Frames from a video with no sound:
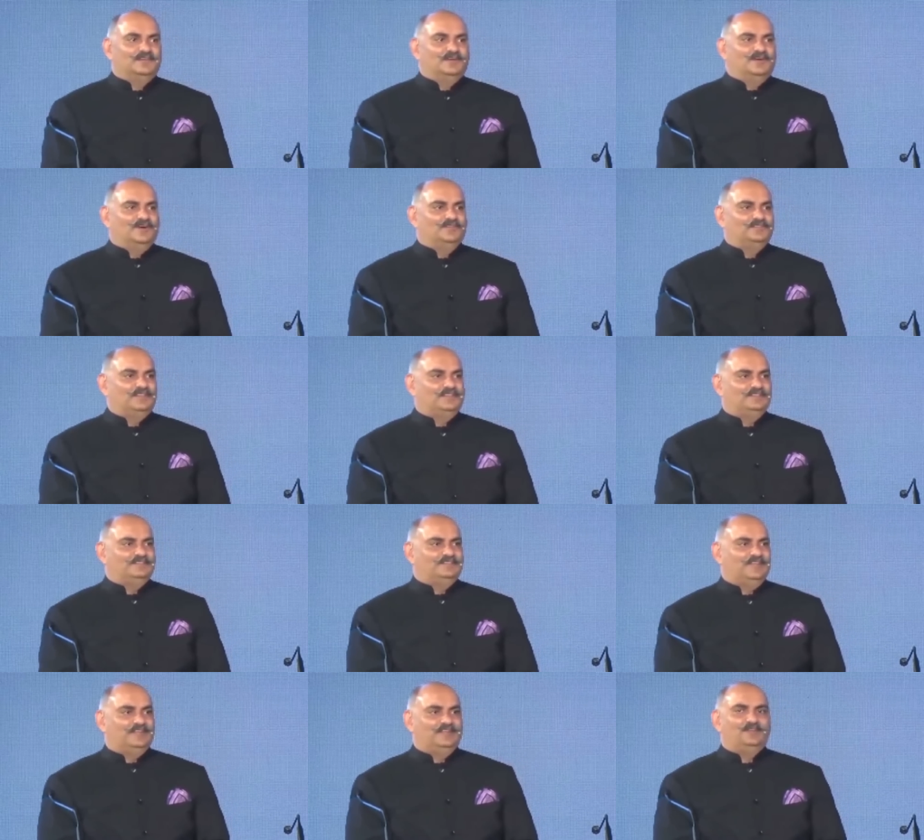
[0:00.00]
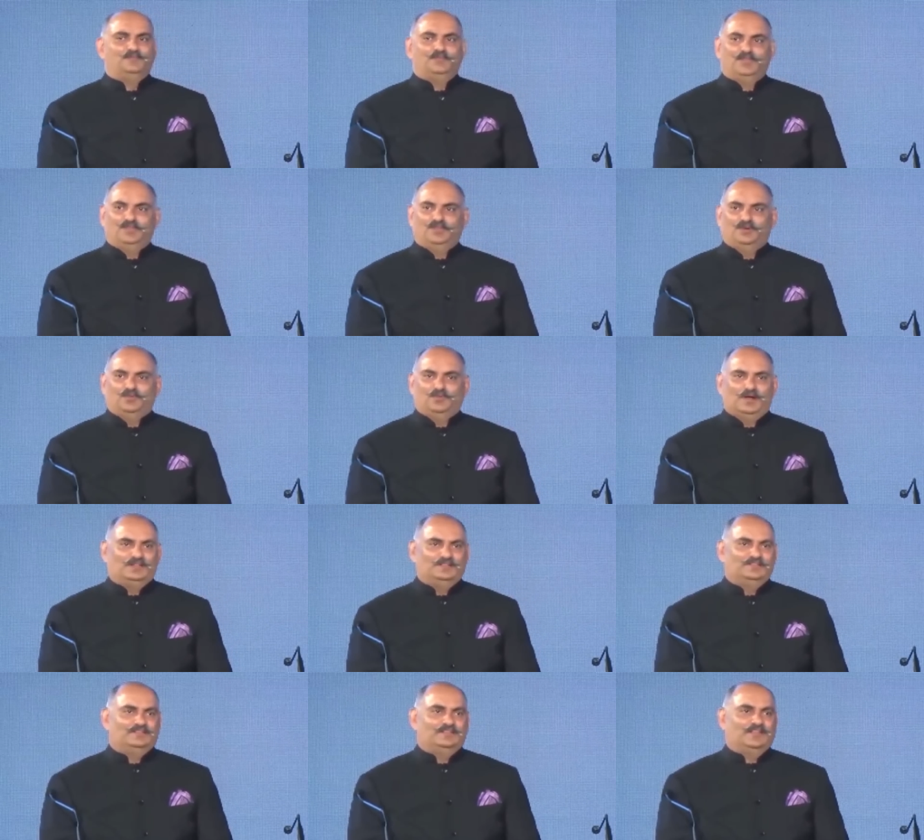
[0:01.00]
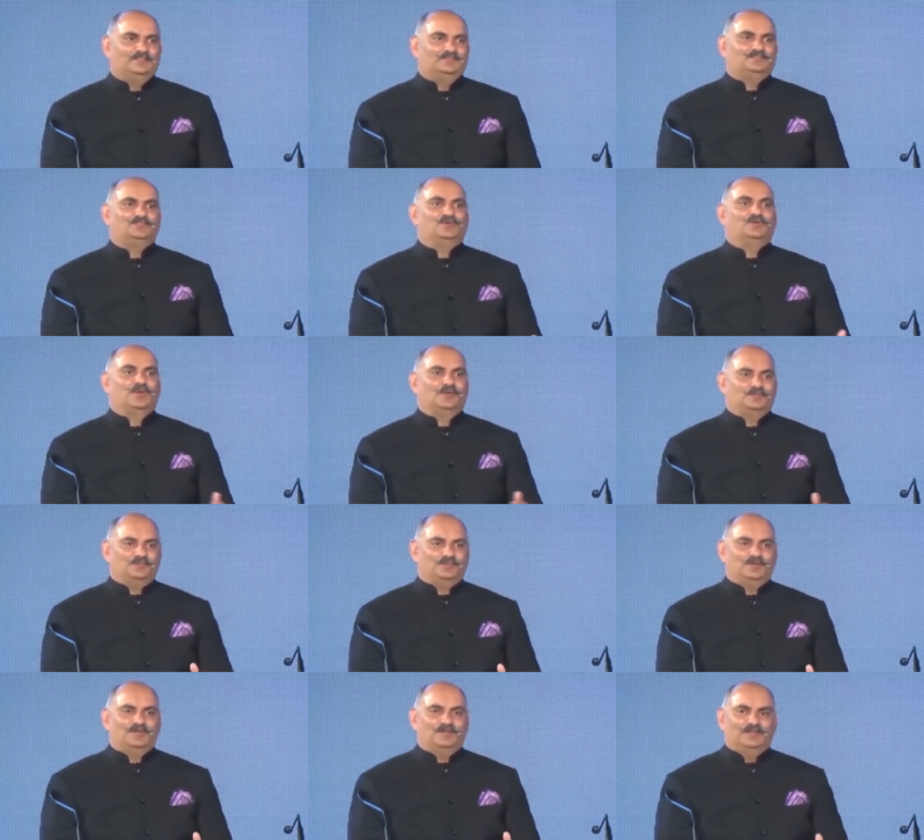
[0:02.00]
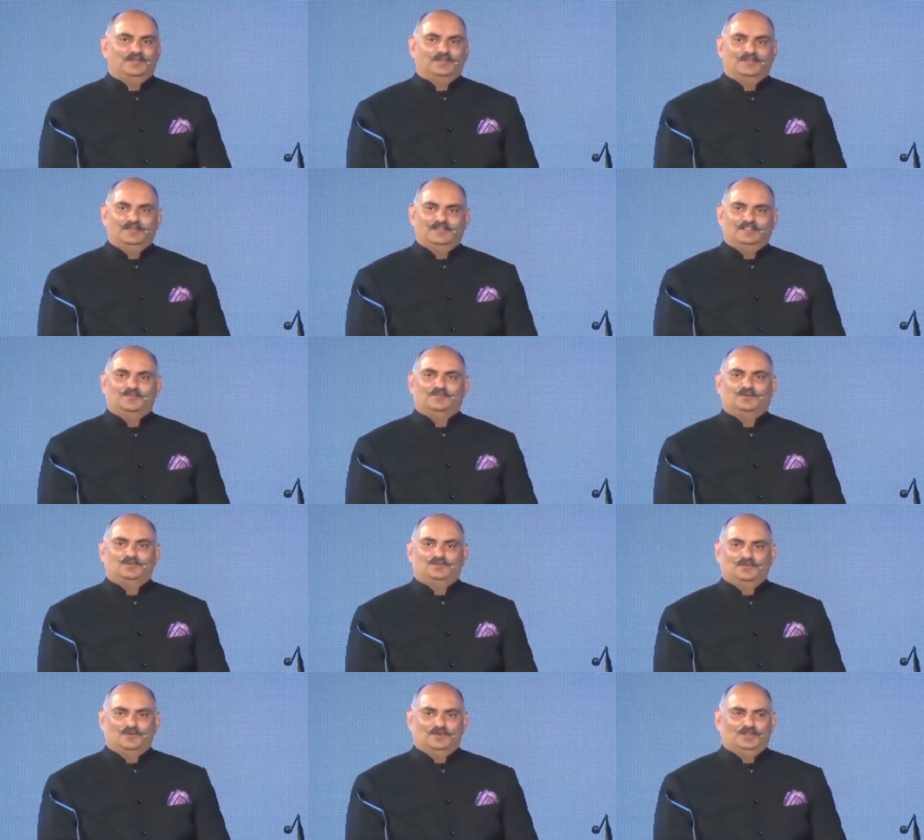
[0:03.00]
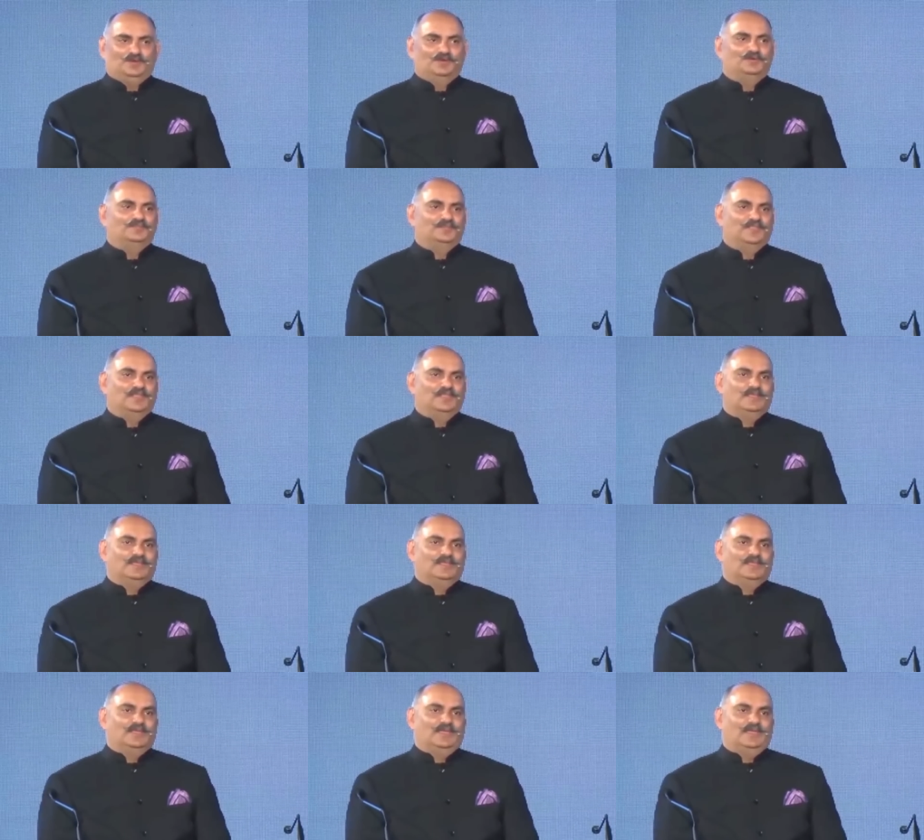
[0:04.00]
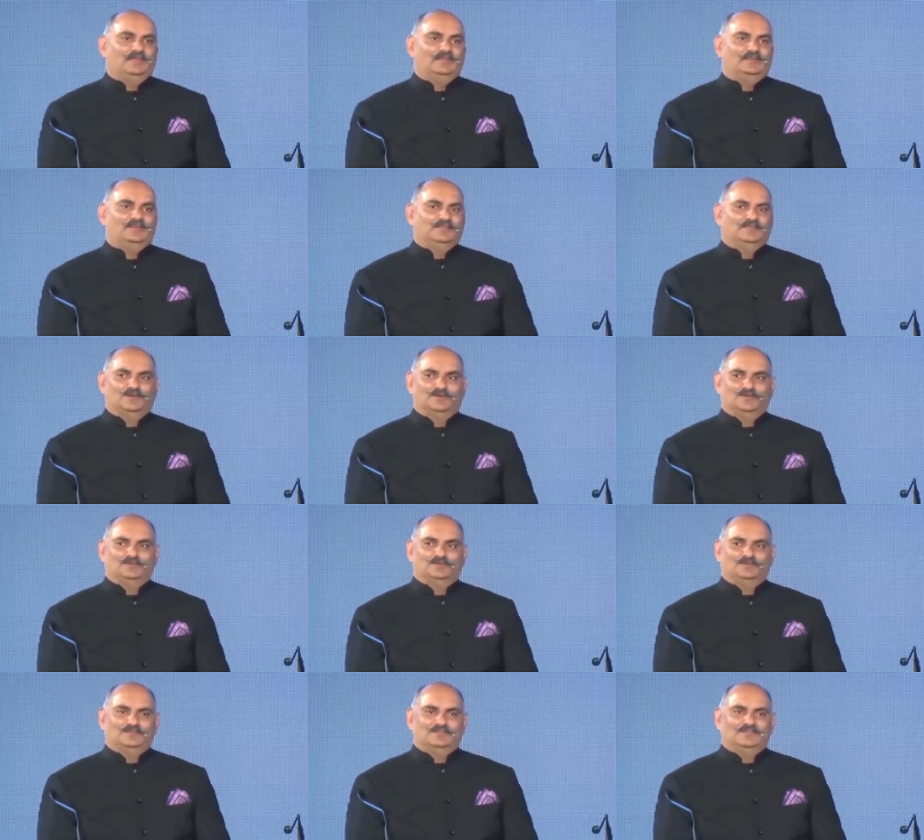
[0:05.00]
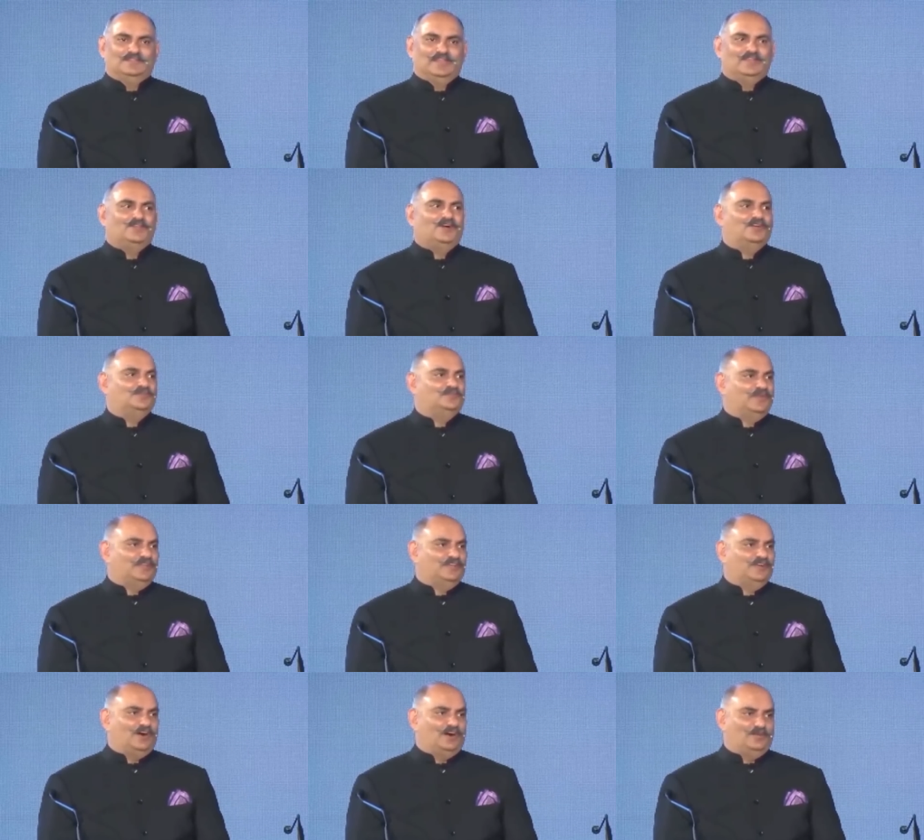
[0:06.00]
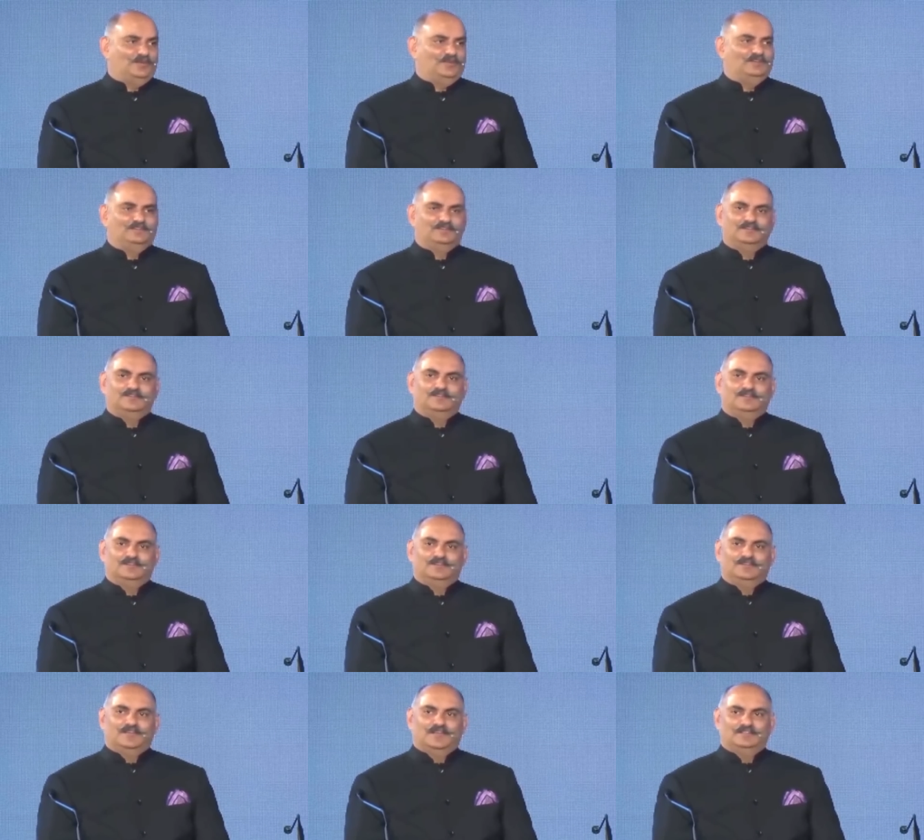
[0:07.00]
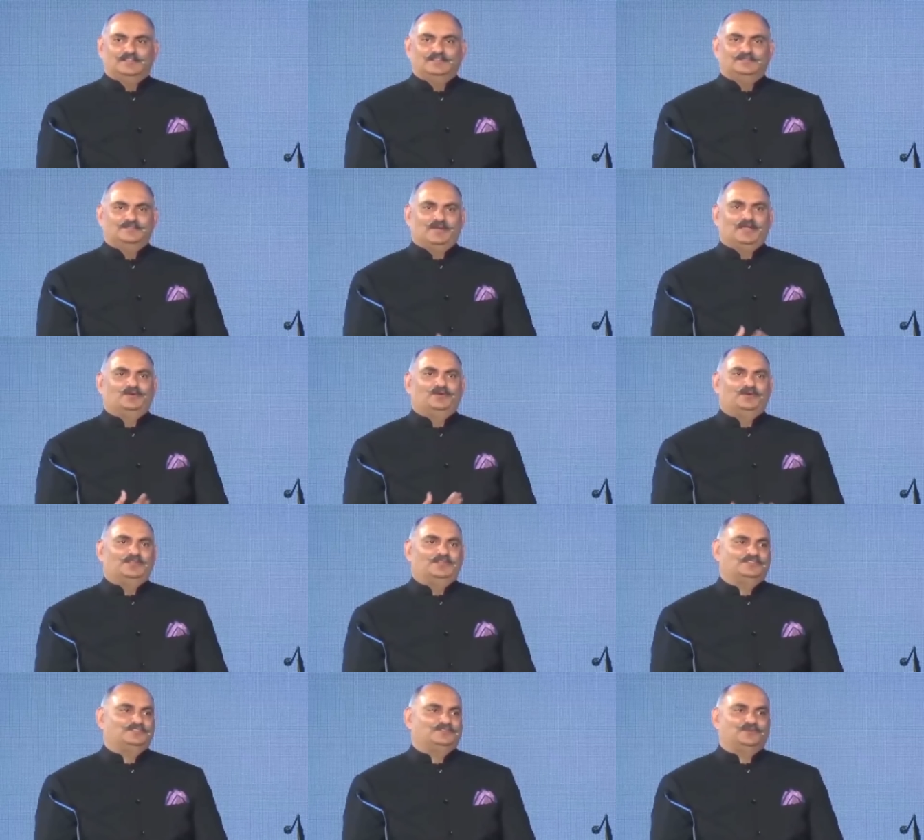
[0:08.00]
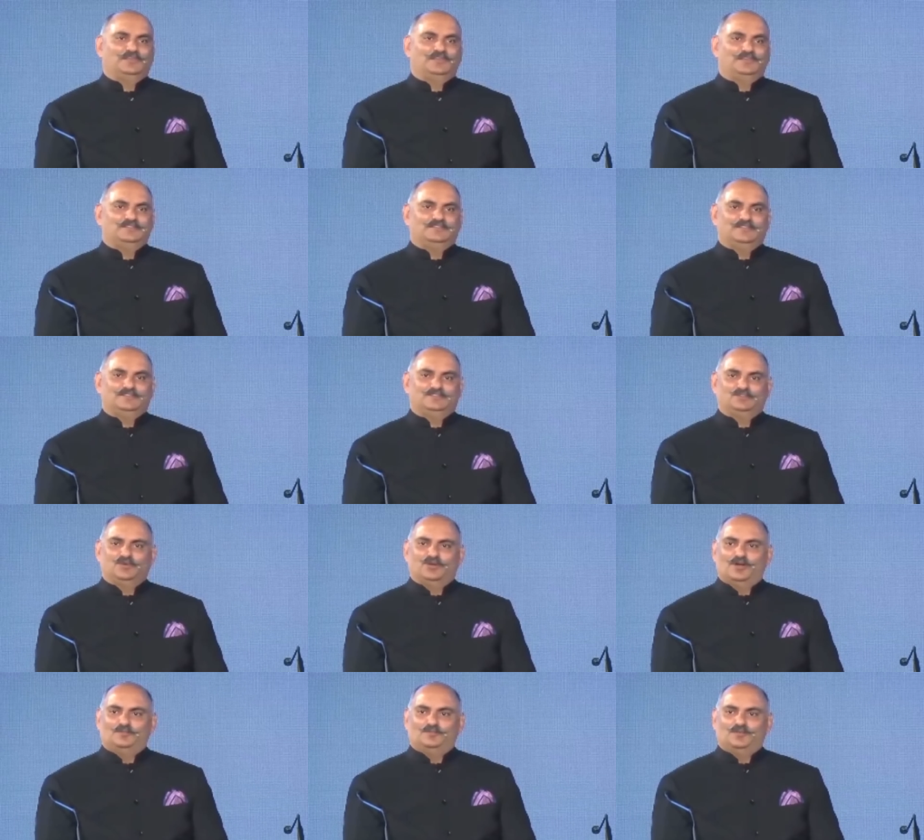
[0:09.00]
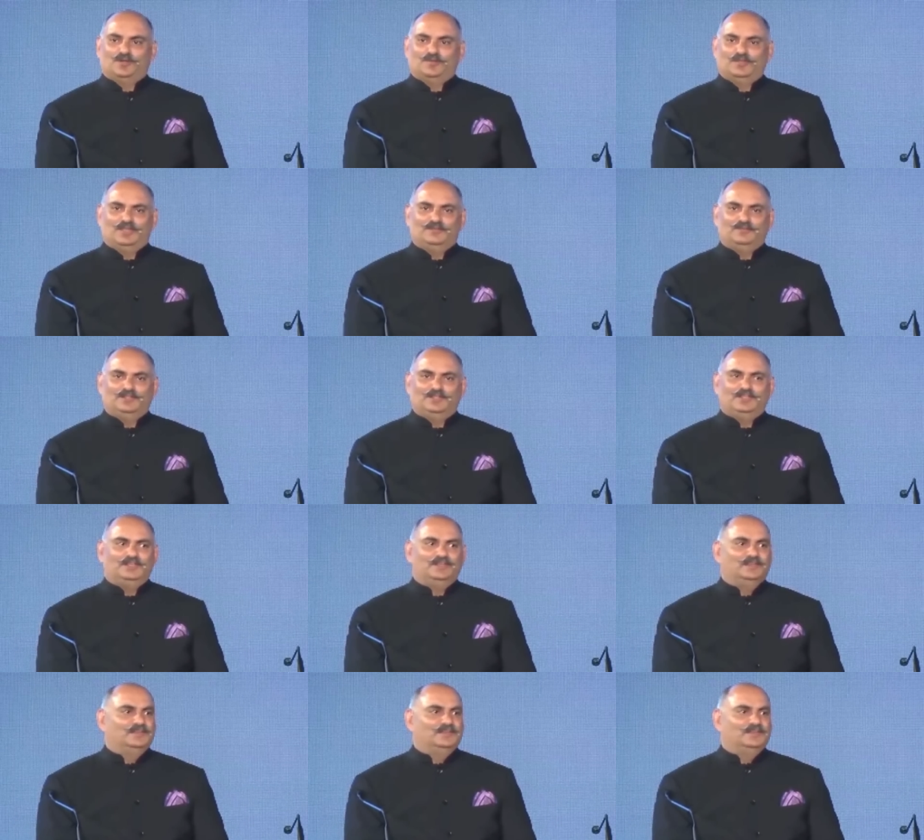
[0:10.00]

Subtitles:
of these hidden PEO ones that have shown up in the portfolio. And so they're not very common. I think my own history is they show up probably every